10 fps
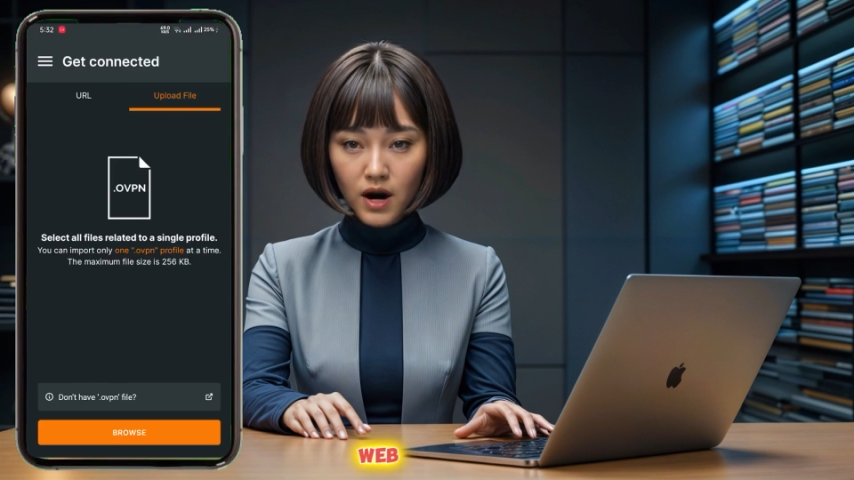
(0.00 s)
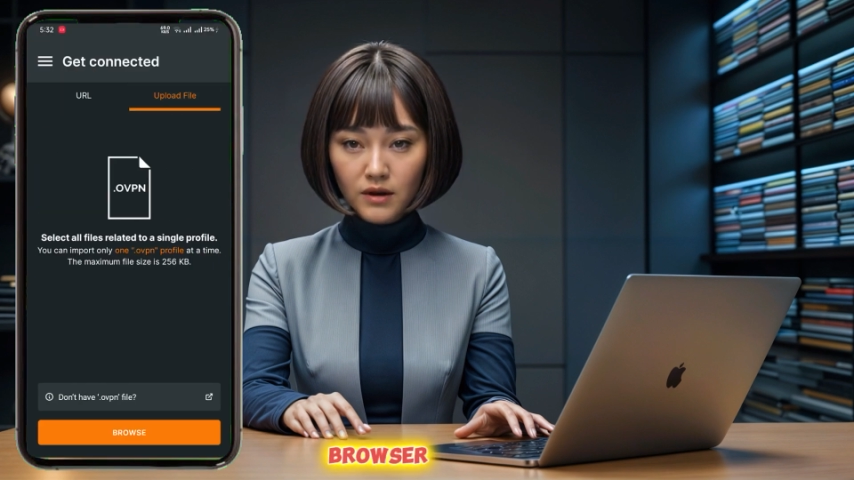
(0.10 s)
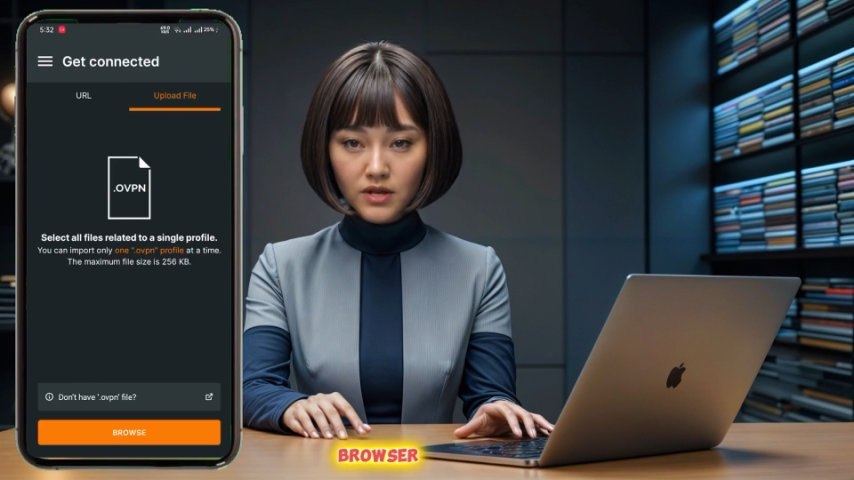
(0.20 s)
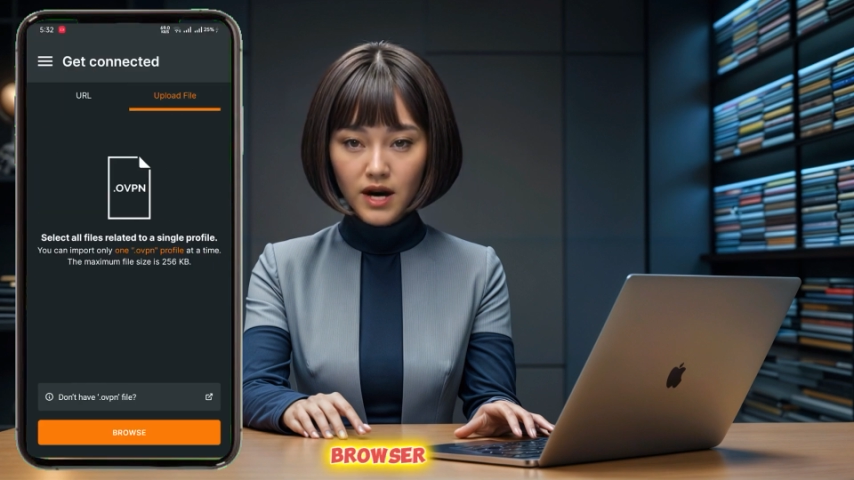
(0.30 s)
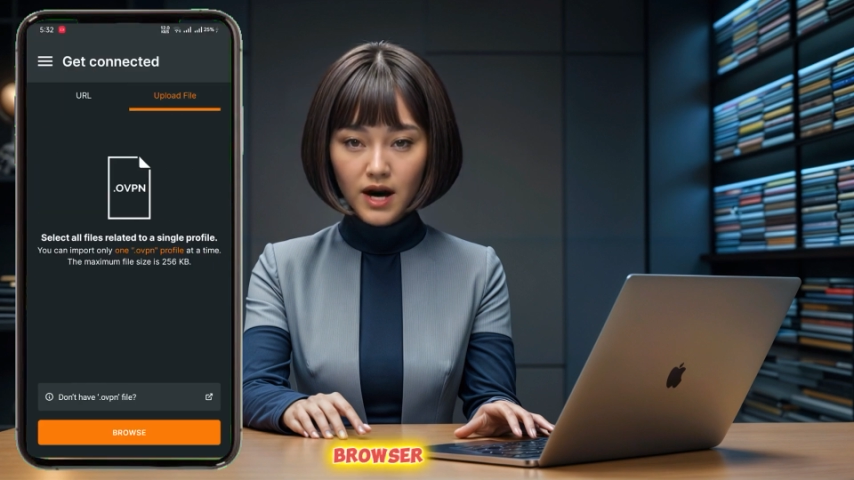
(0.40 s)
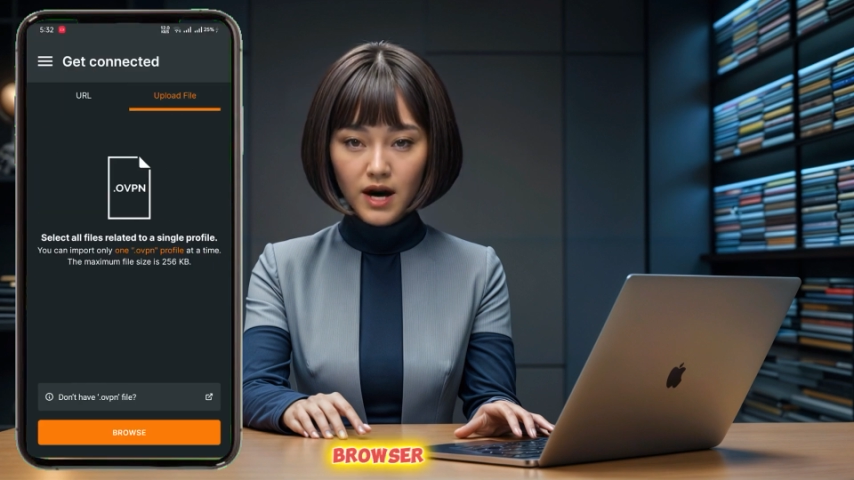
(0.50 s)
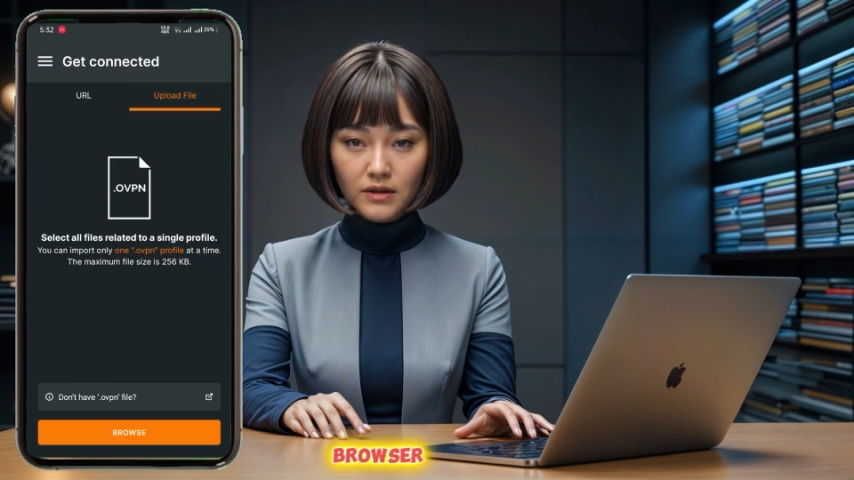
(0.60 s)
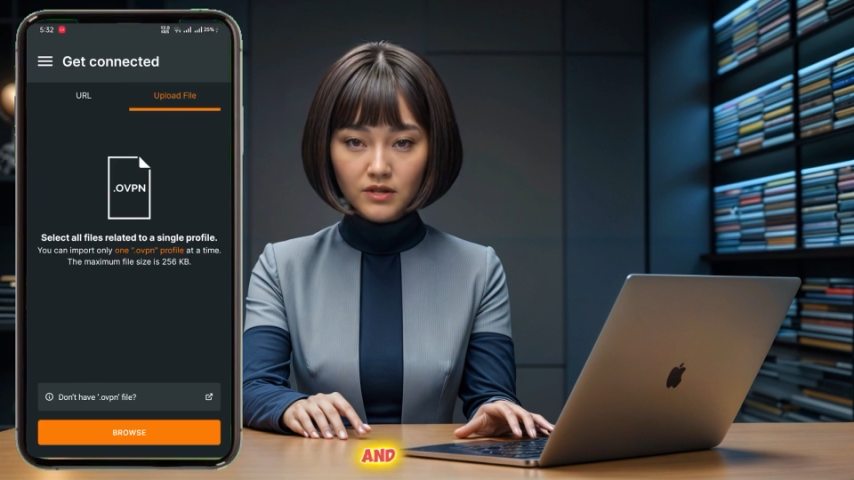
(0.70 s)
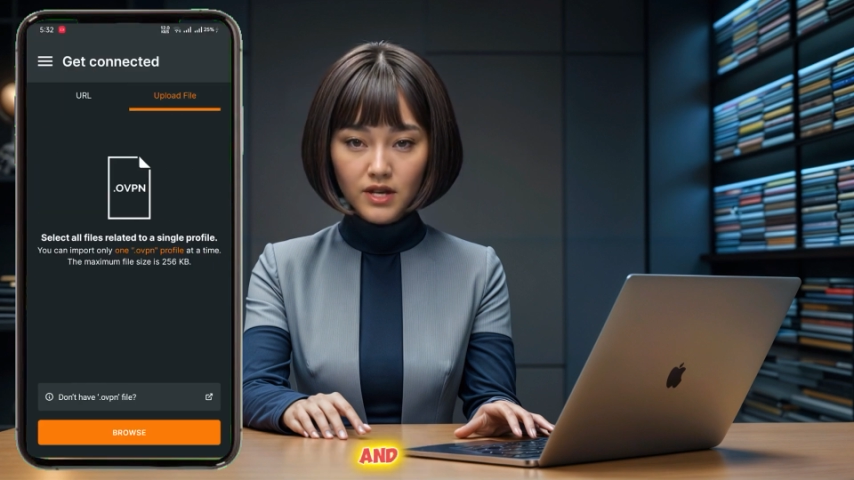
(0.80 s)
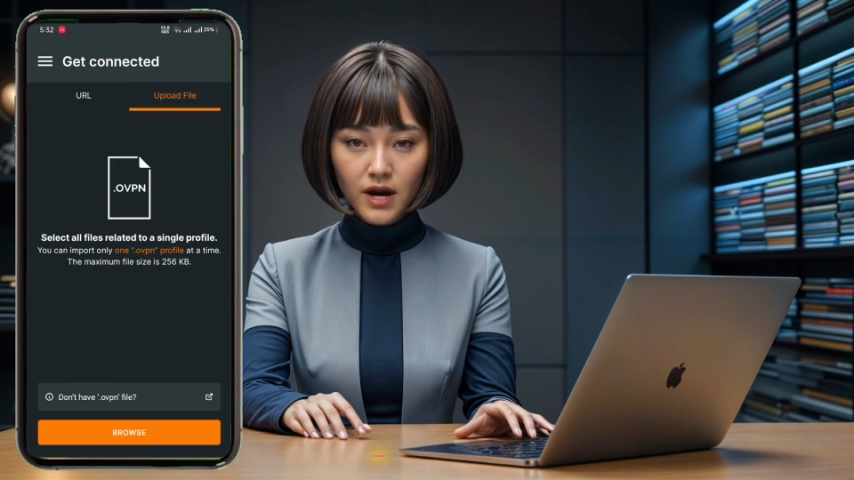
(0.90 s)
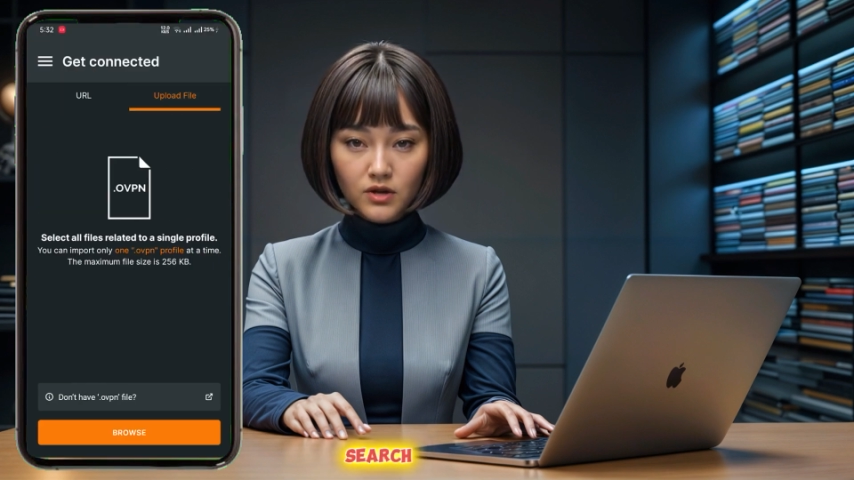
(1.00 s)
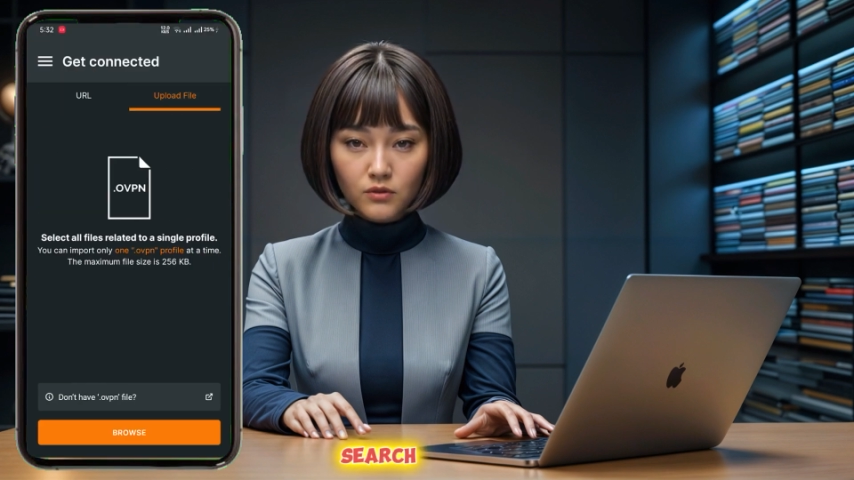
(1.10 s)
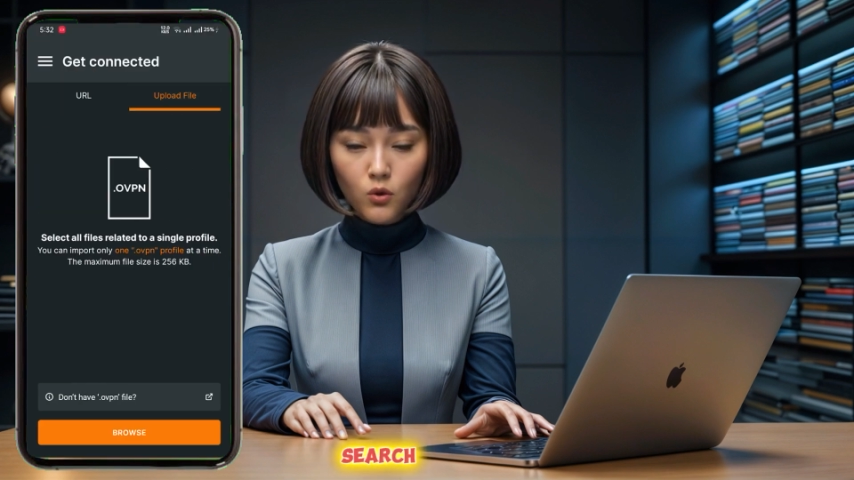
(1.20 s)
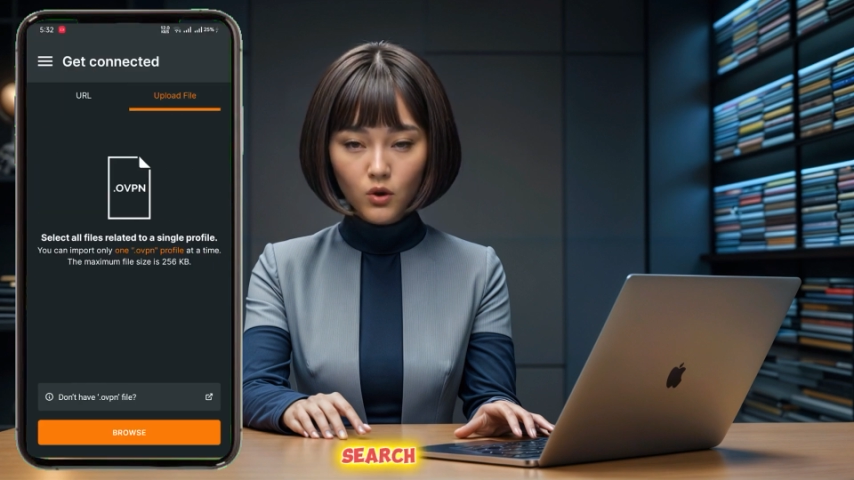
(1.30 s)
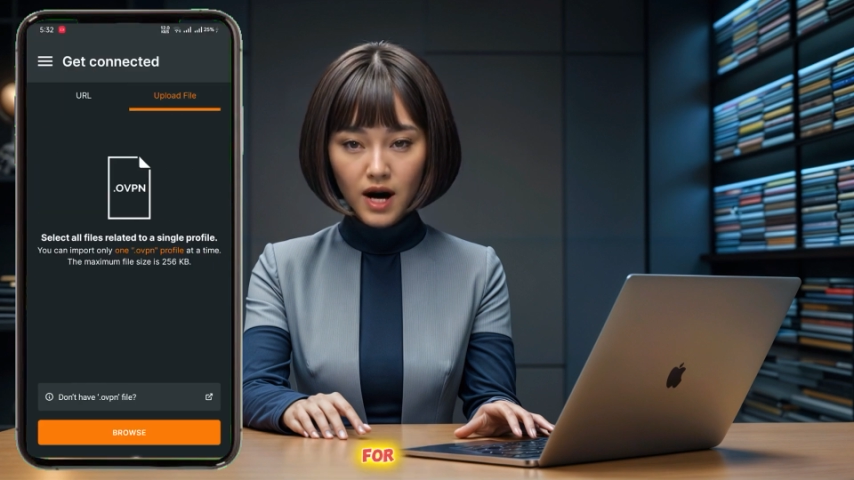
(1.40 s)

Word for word: browser and search for